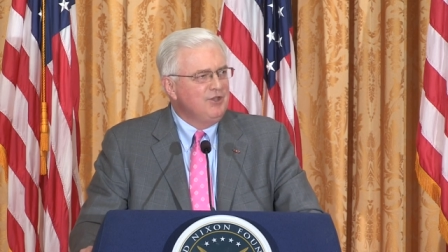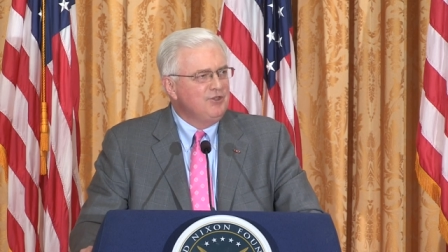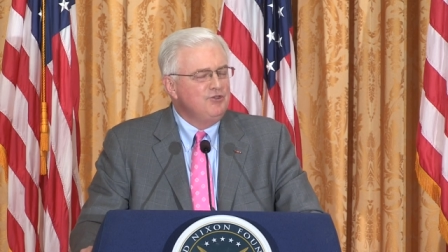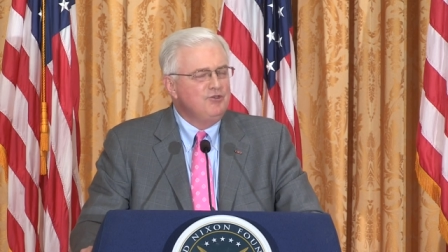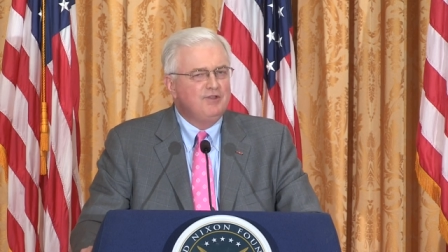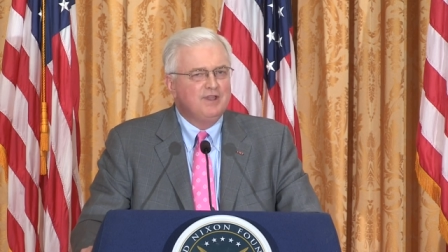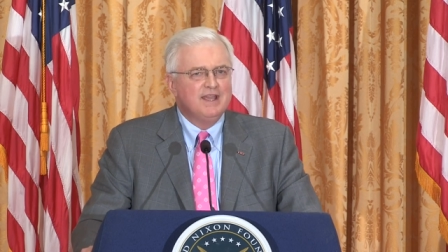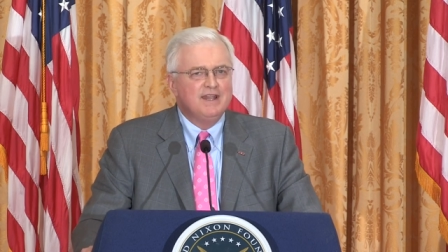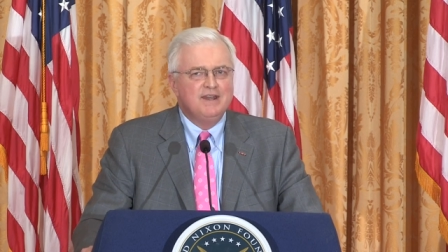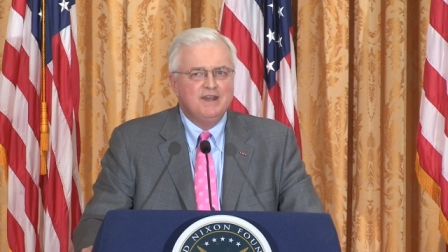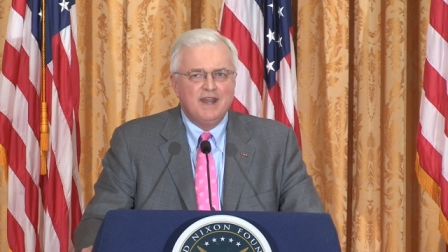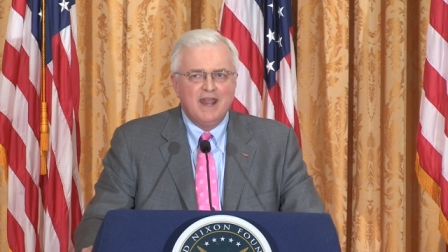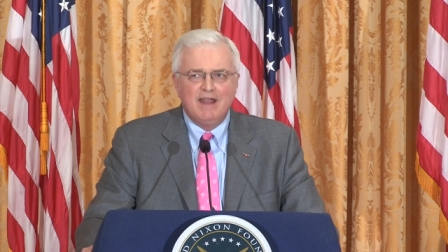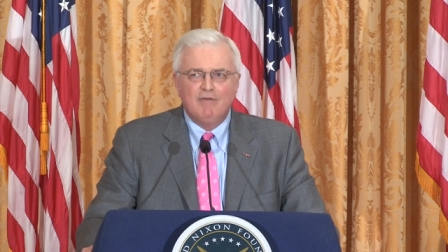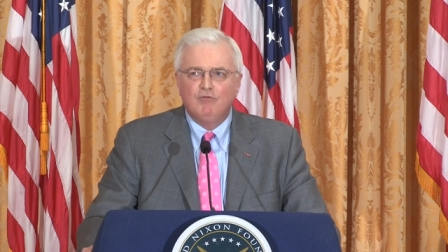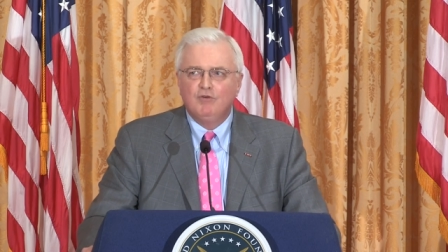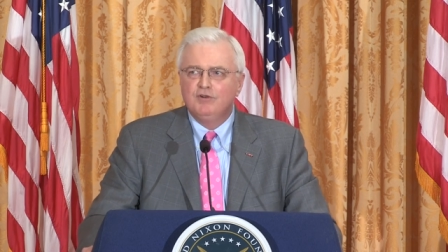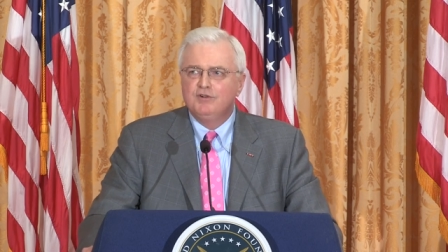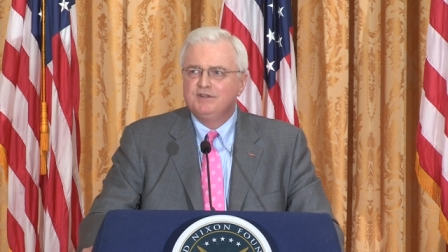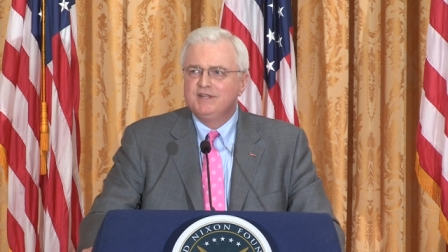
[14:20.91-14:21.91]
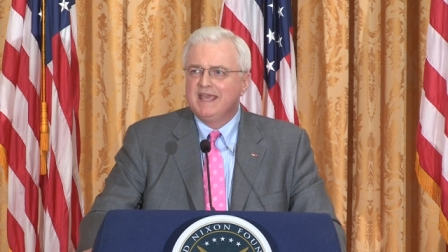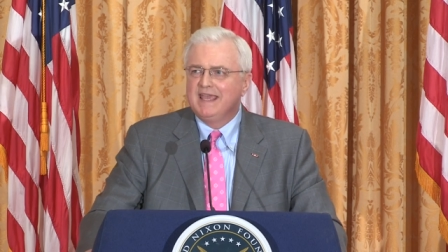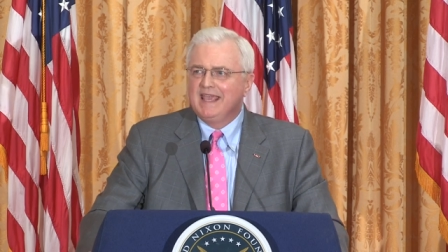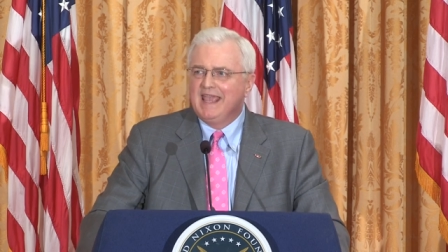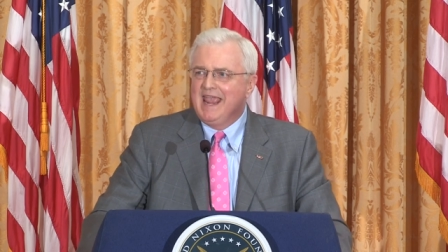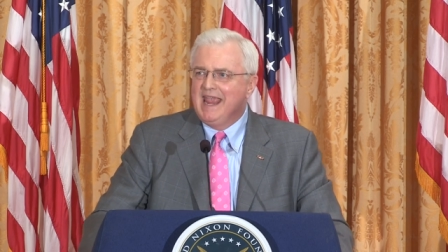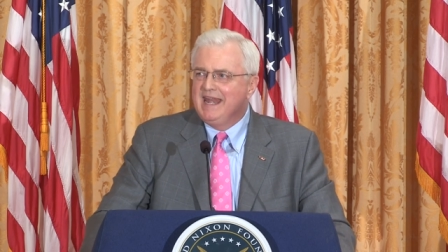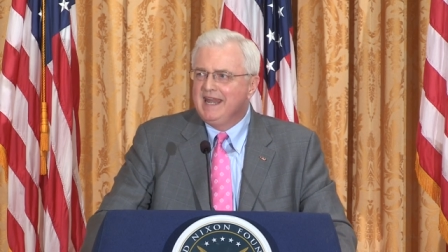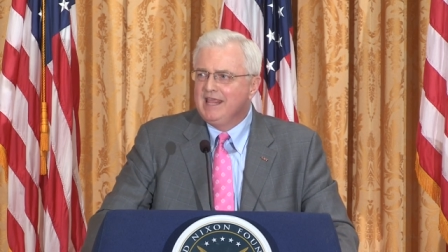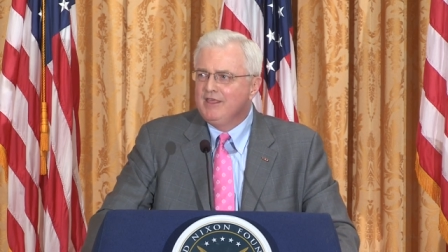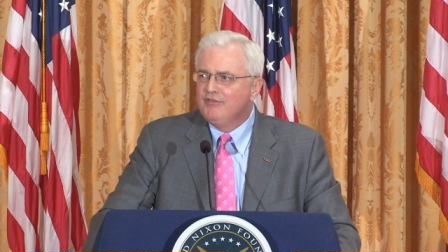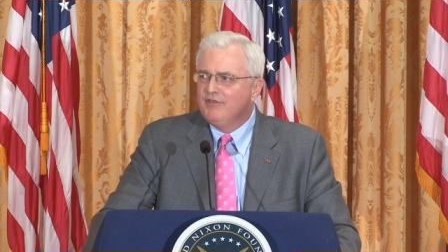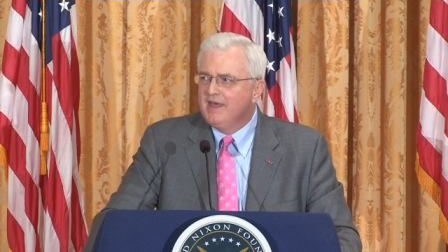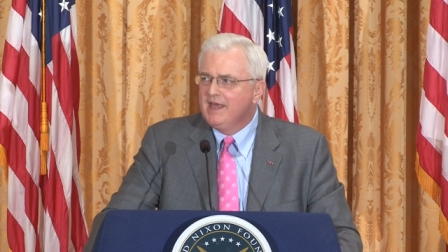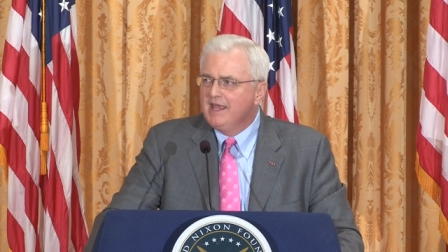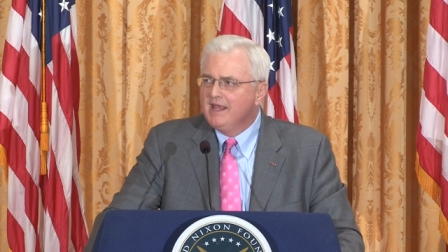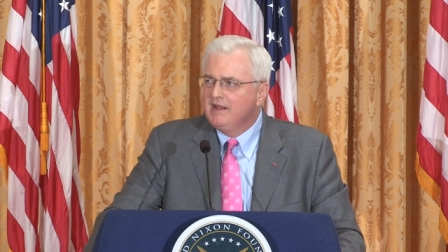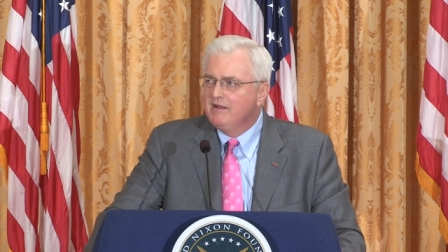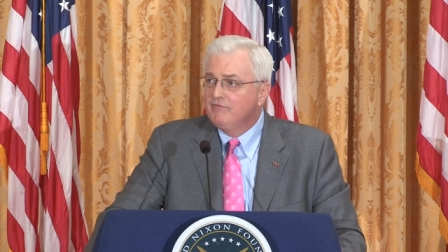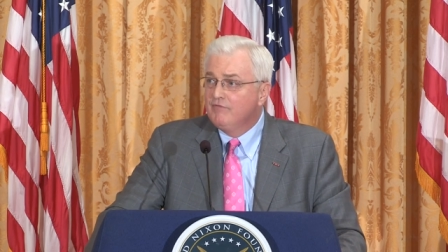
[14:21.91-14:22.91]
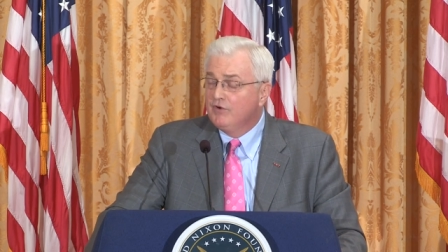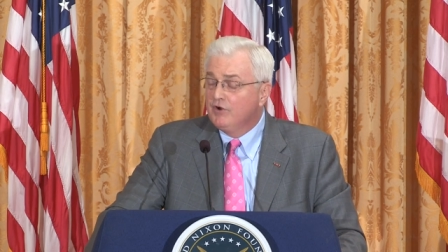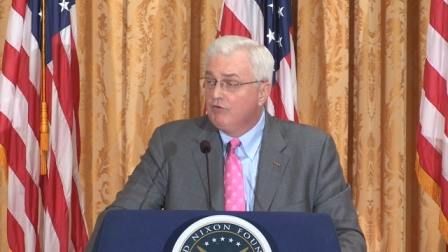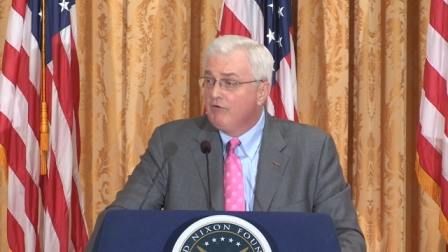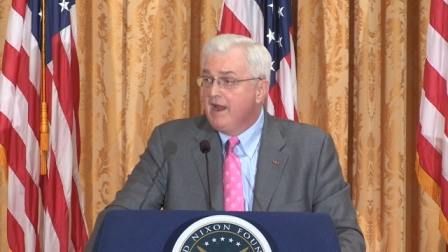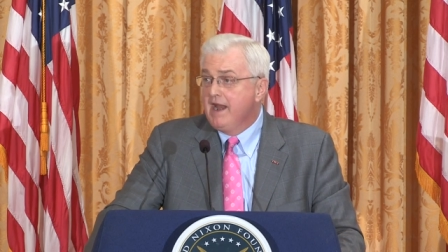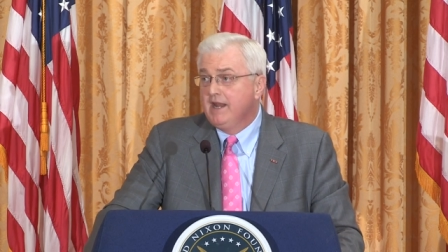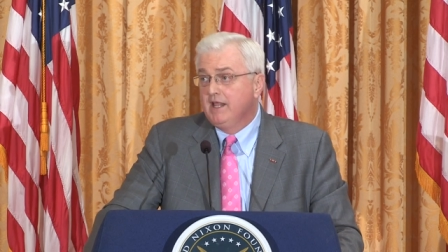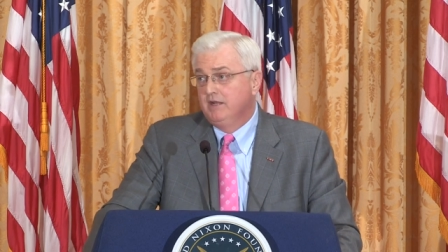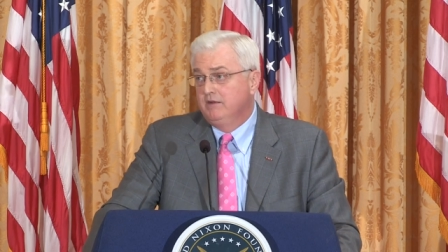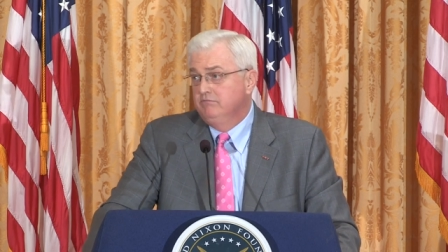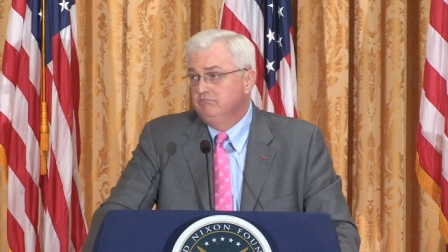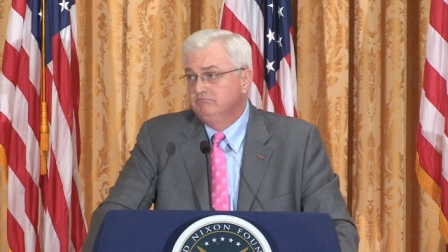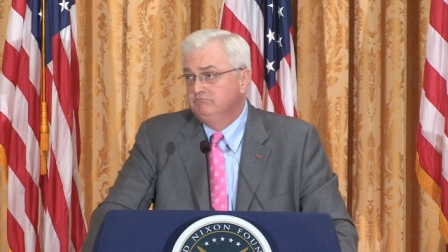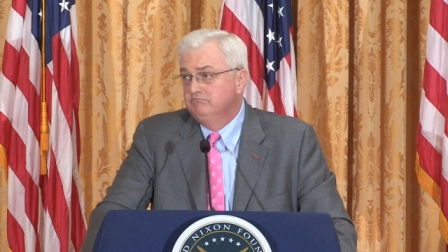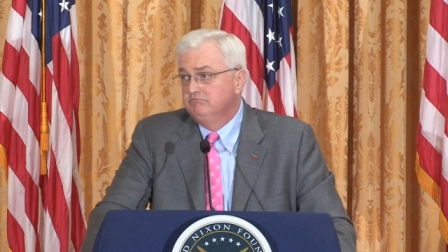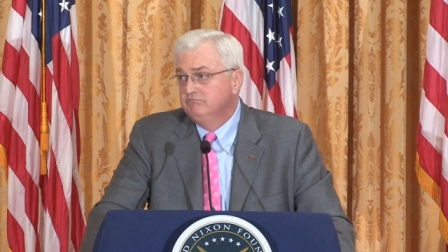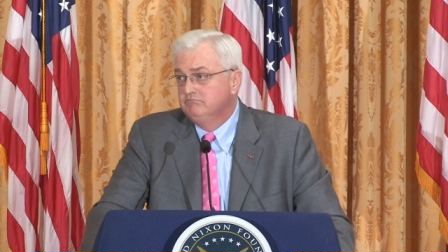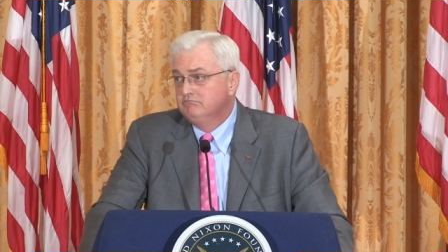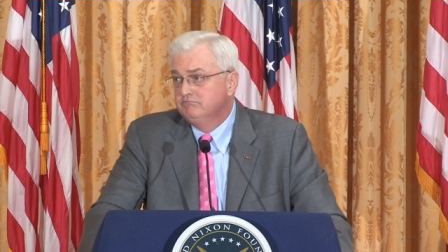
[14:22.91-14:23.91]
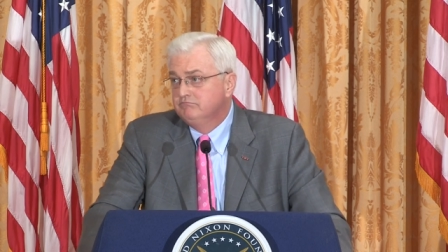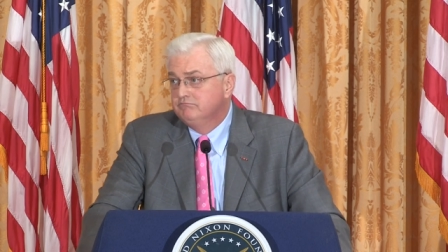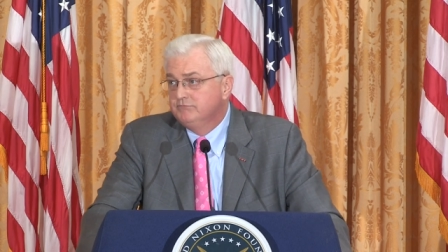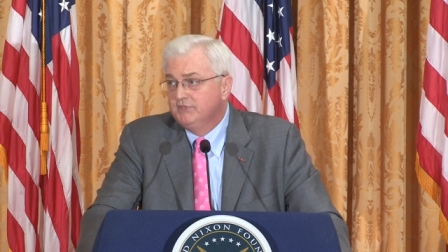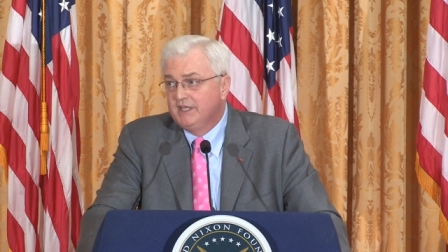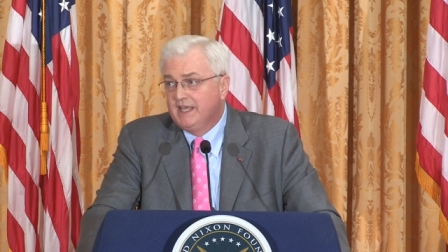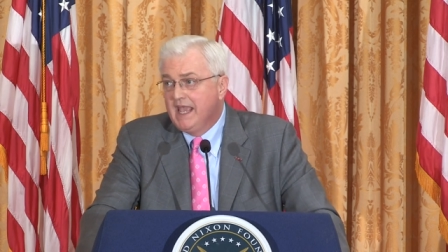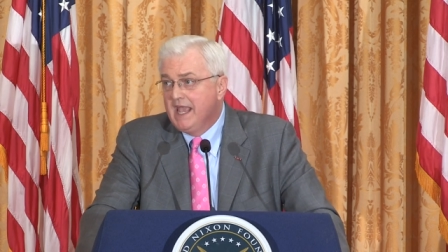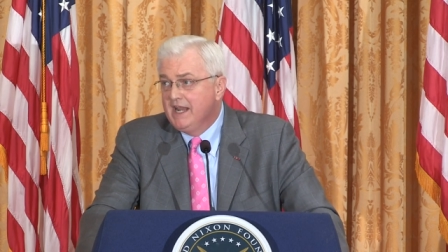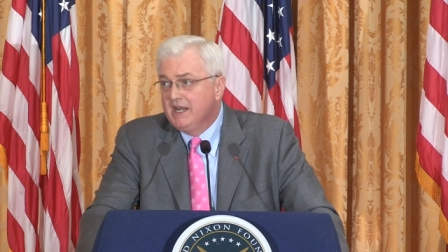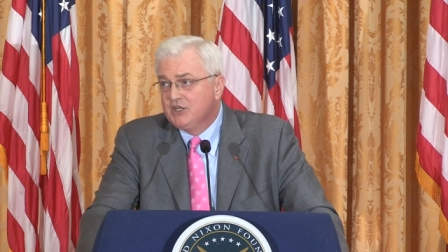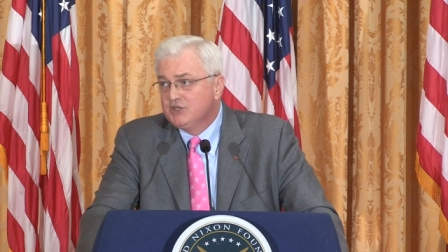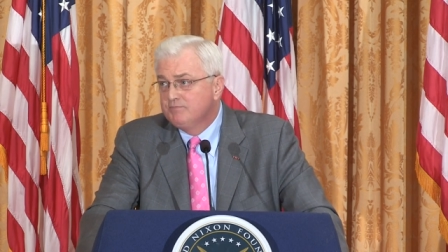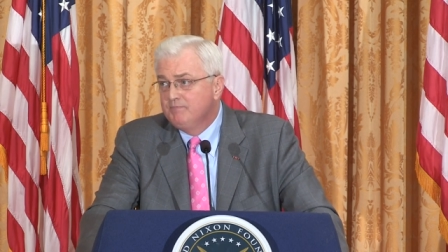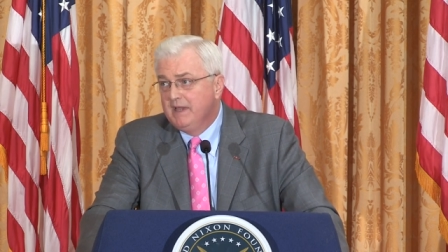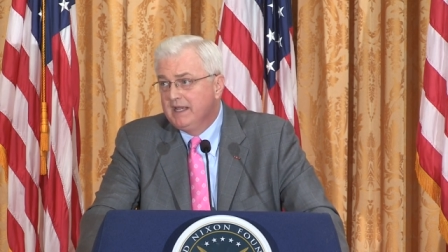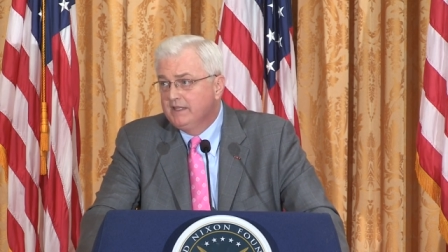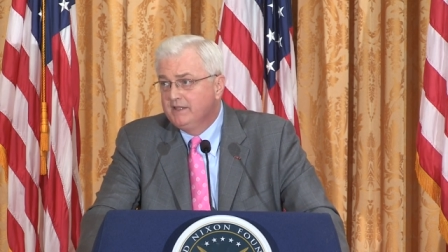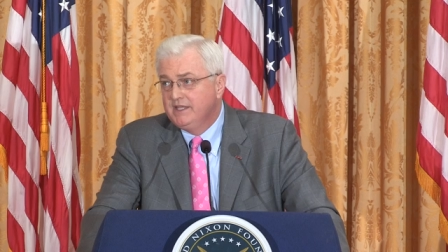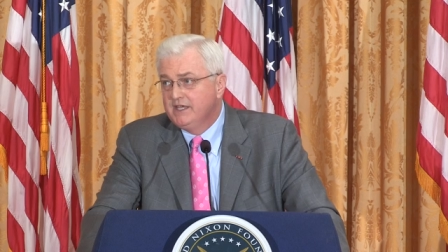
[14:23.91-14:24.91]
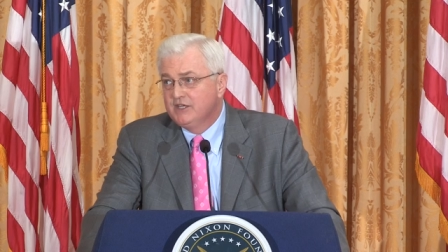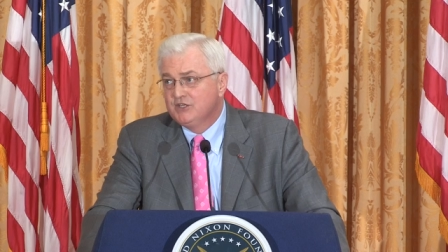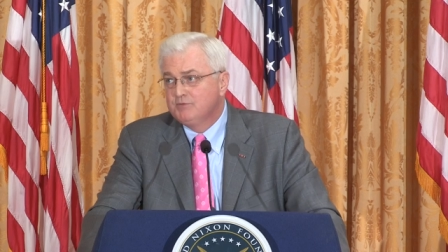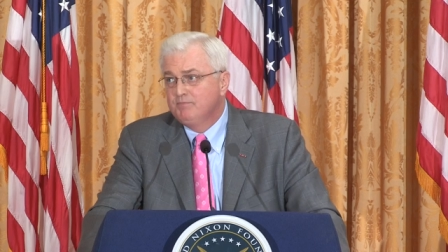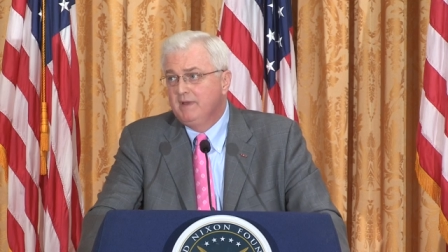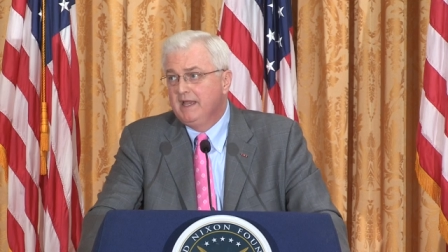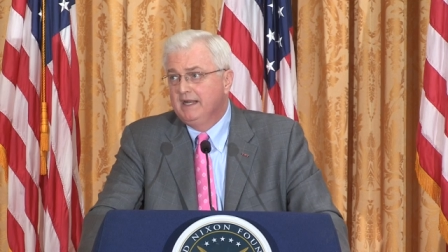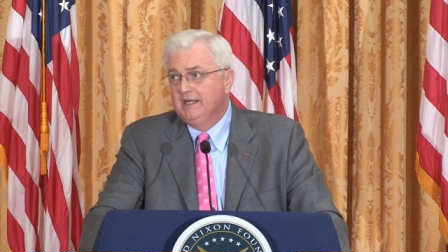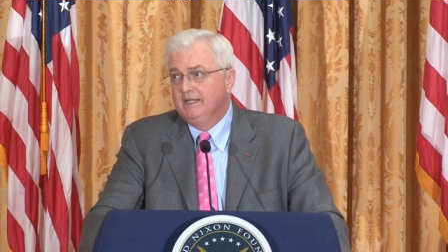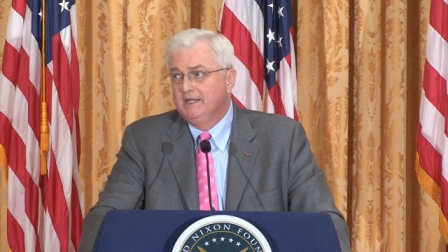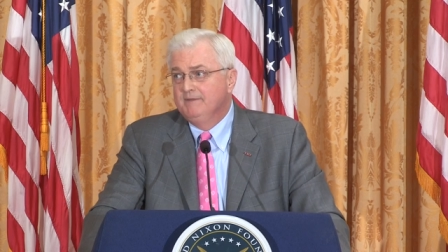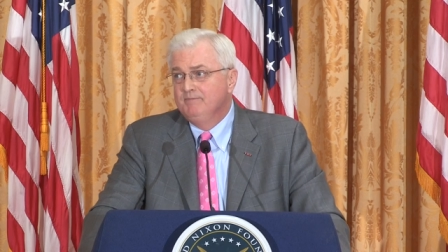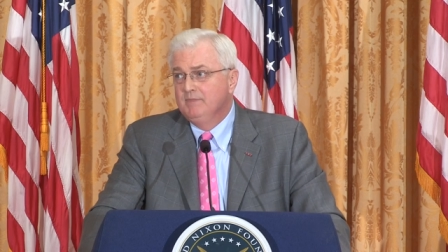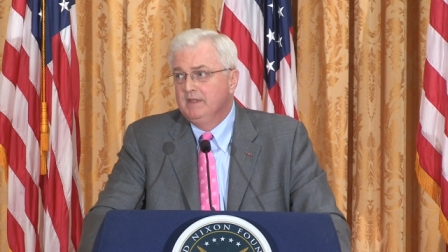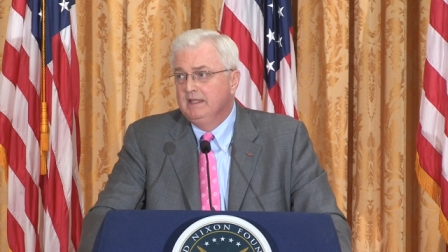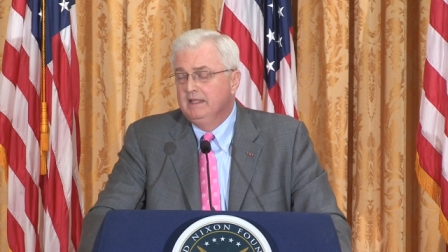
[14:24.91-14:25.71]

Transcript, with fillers: you can never take anything for granted. You can't expect the expected.